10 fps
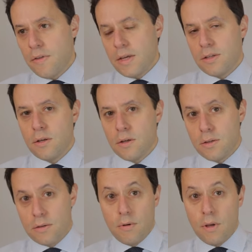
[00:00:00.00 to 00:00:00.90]
that
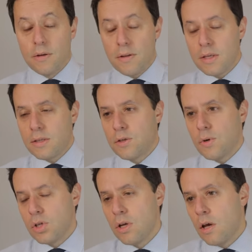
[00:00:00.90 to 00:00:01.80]

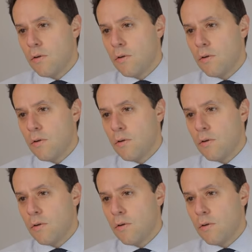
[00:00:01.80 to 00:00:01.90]
situation.